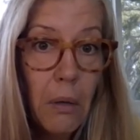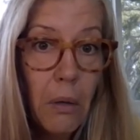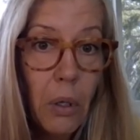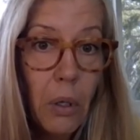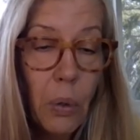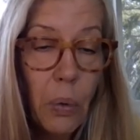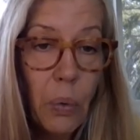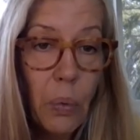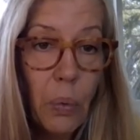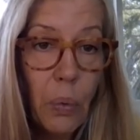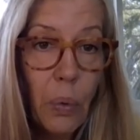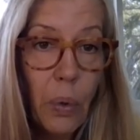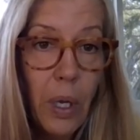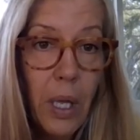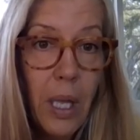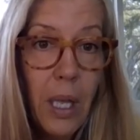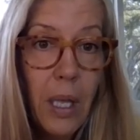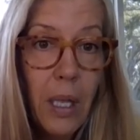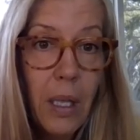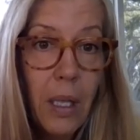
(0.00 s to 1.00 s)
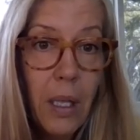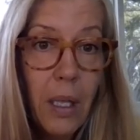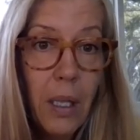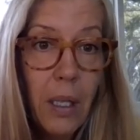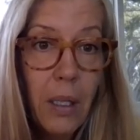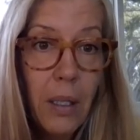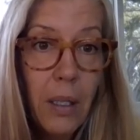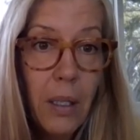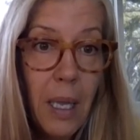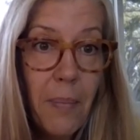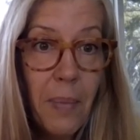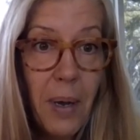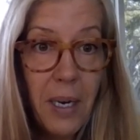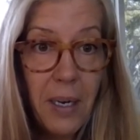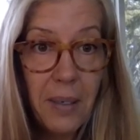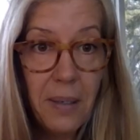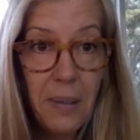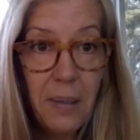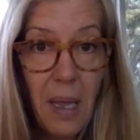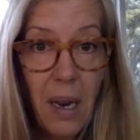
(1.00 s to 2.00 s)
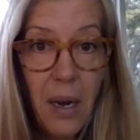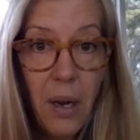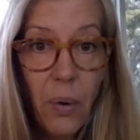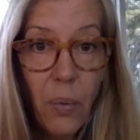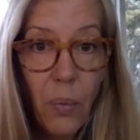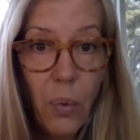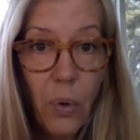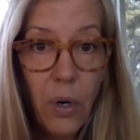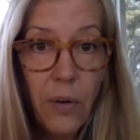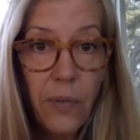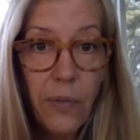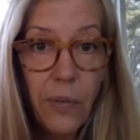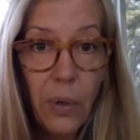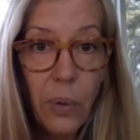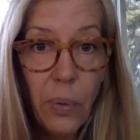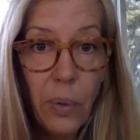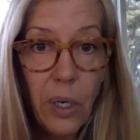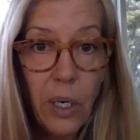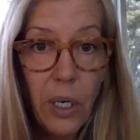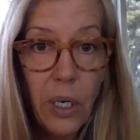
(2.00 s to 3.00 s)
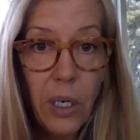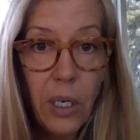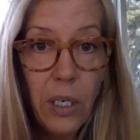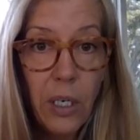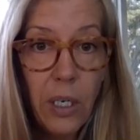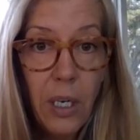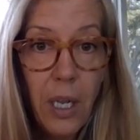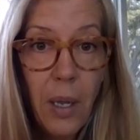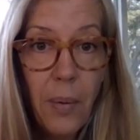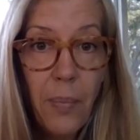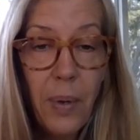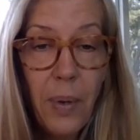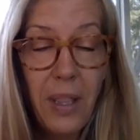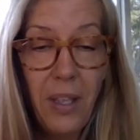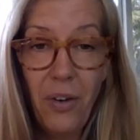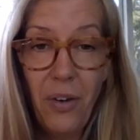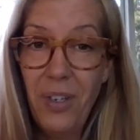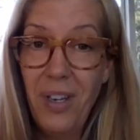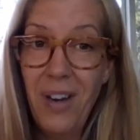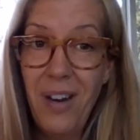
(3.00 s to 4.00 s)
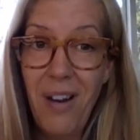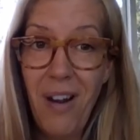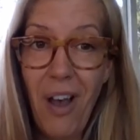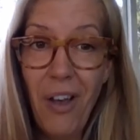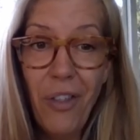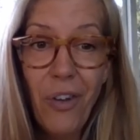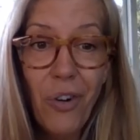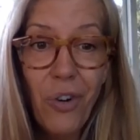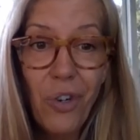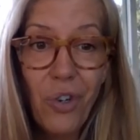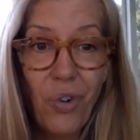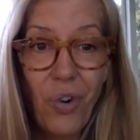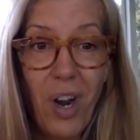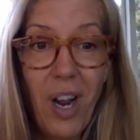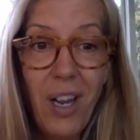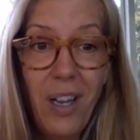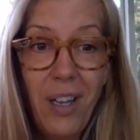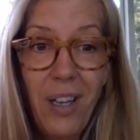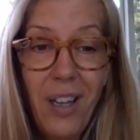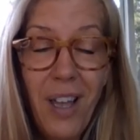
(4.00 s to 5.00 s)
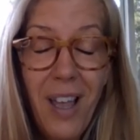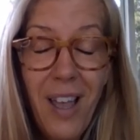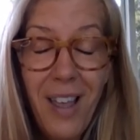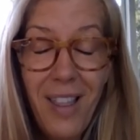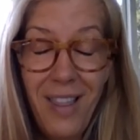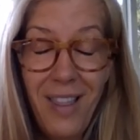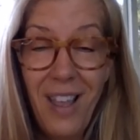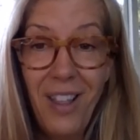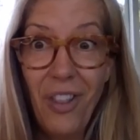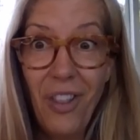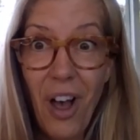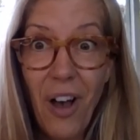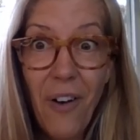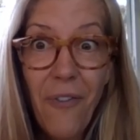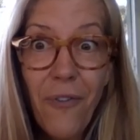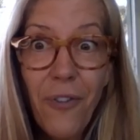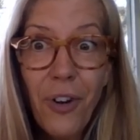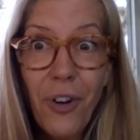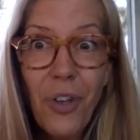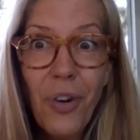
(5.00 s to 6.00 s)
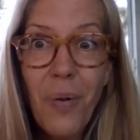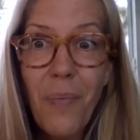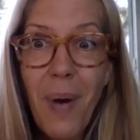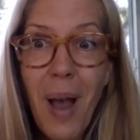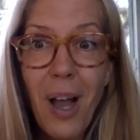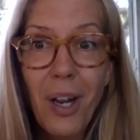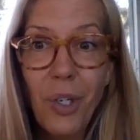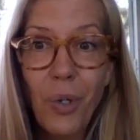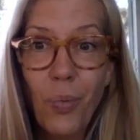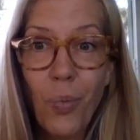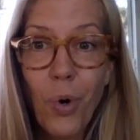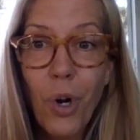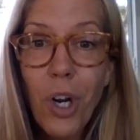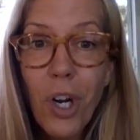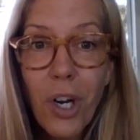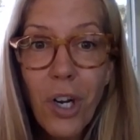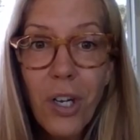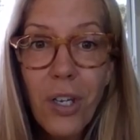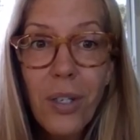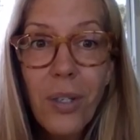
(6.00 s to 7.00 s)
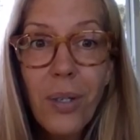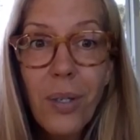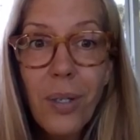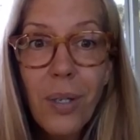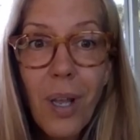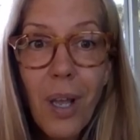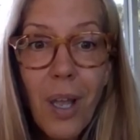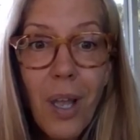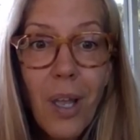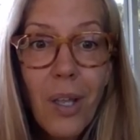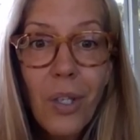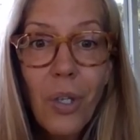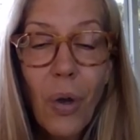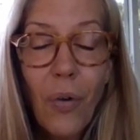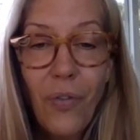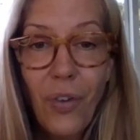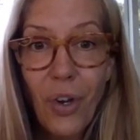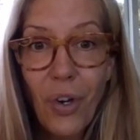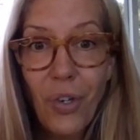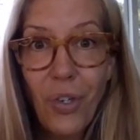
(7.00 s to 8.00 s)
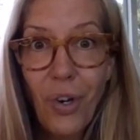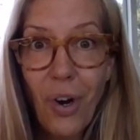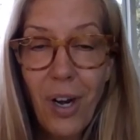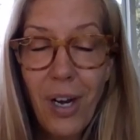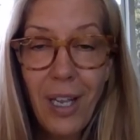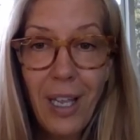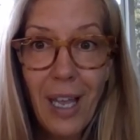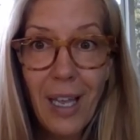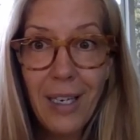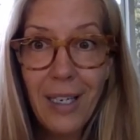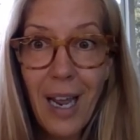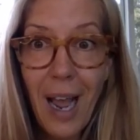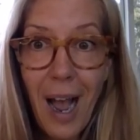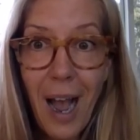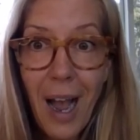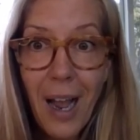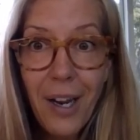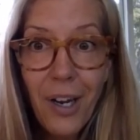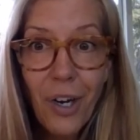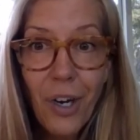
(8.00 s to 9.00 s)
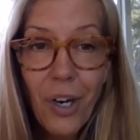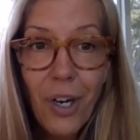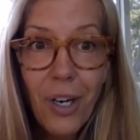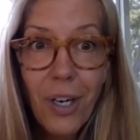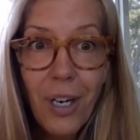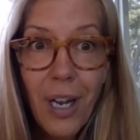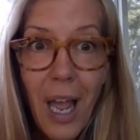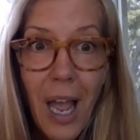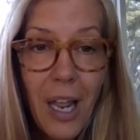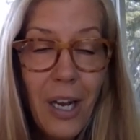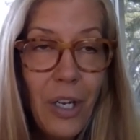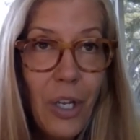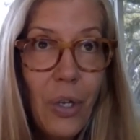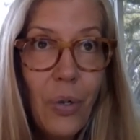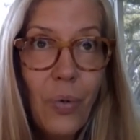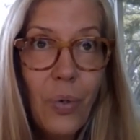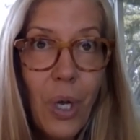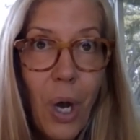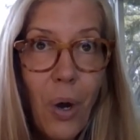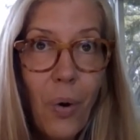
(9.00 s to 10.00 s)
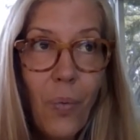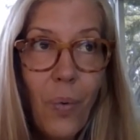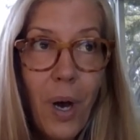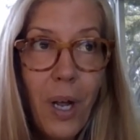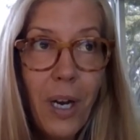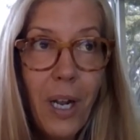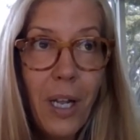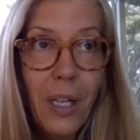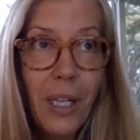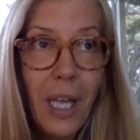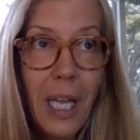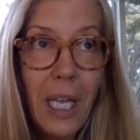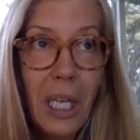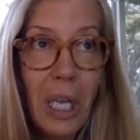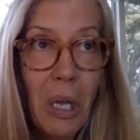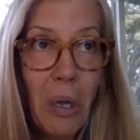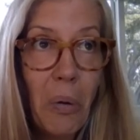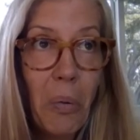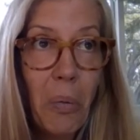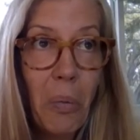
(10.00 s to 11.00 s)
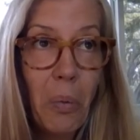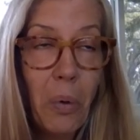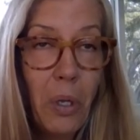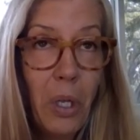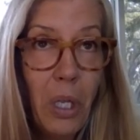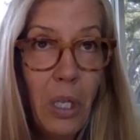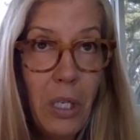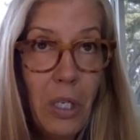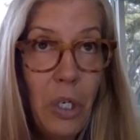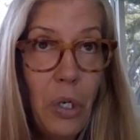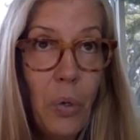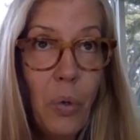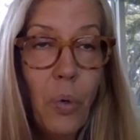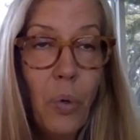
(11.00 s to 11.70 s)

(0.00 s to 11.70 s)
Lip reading: Ooh, they might have said it word for word, but there's another trick. They love for you to match words. So if you're starting to get tired and you don't want to do